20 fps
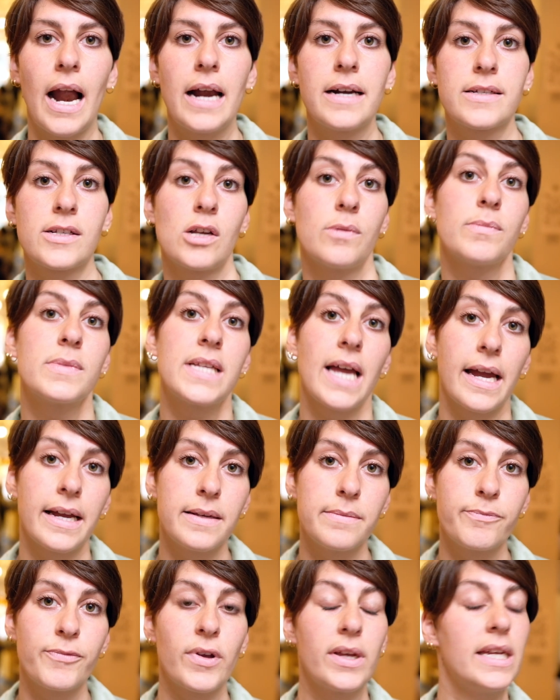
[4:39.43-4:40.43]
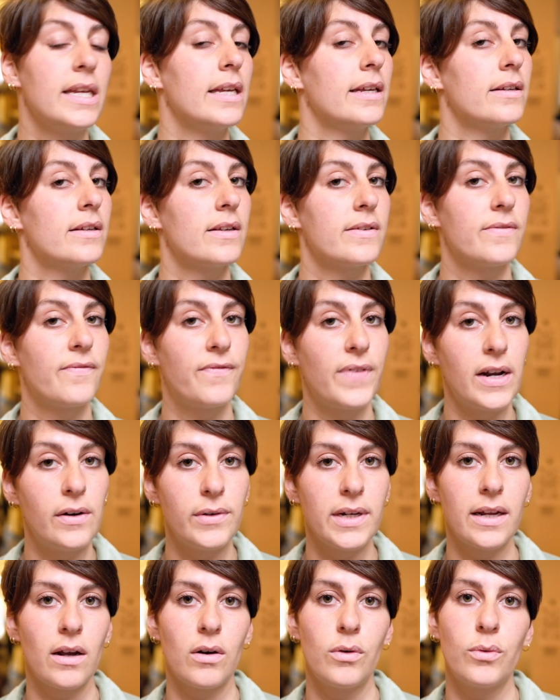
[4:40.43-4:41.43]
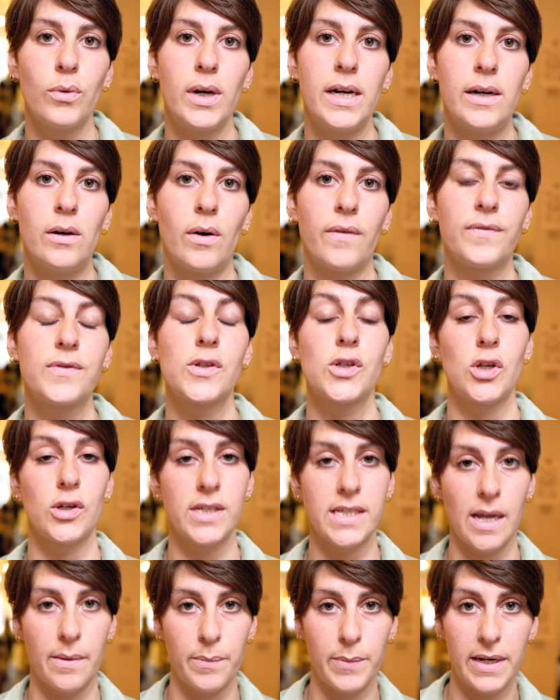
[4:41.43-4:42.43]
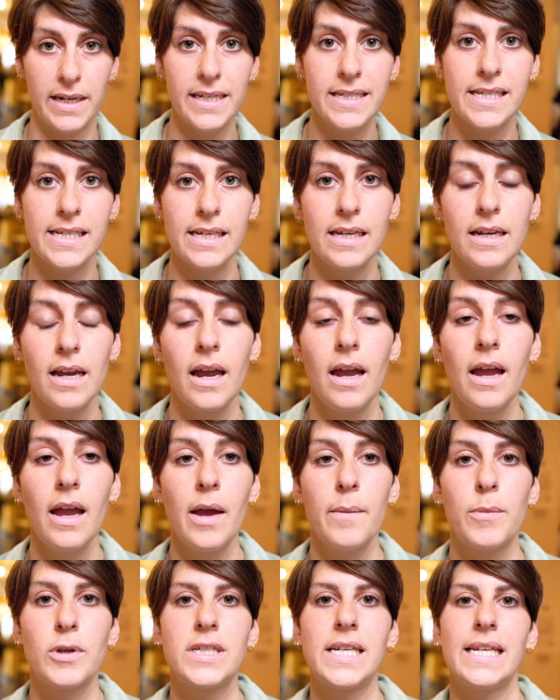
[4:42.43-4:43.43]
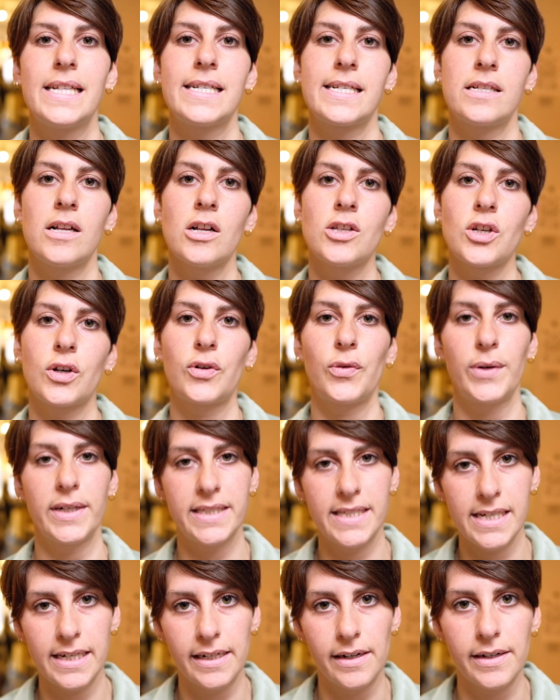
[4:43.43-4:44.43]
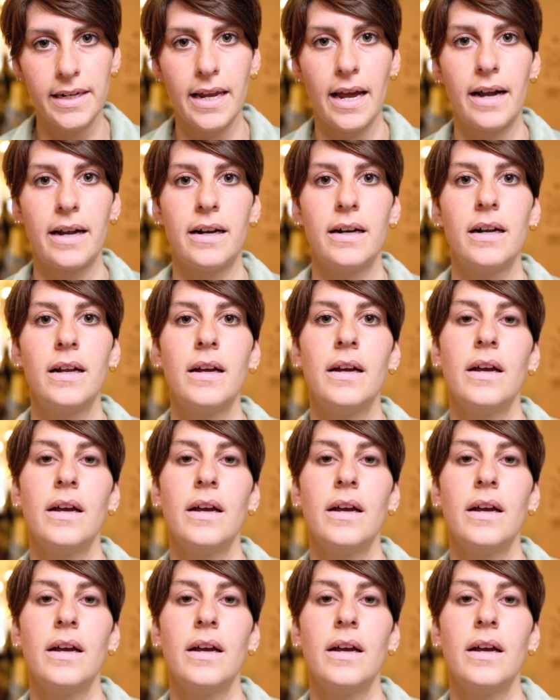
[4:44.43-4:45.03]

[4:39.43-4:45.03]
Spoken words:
are sometimes very aware of sustainability, but it's not a criteria